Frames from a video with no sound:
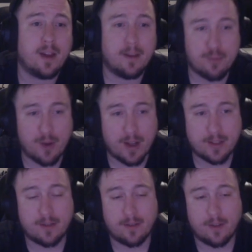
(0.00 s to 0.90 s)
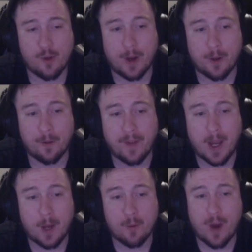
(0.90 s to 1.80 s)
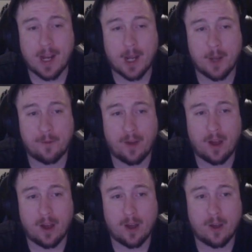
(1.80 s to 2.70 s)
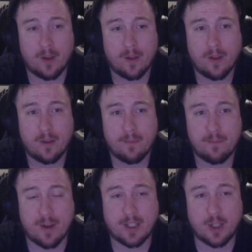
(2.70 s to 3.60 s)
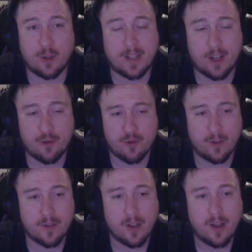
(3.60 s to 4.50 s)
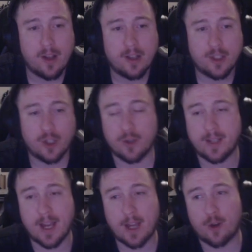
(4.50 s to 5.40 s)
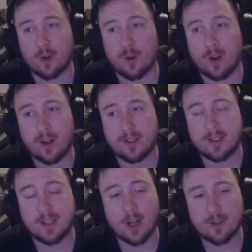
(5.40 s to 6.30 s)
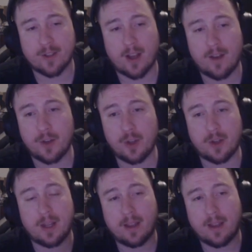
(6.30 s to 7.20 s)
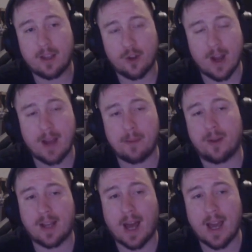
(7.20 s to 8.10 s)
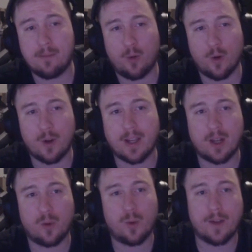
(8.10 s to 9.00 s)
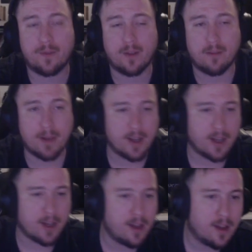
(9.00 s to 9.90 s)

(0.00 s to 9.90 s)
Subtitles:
Press Greater Fade right out of pressing your tendrils. So you take your snares off, and you're able to kite more and get away from the melee.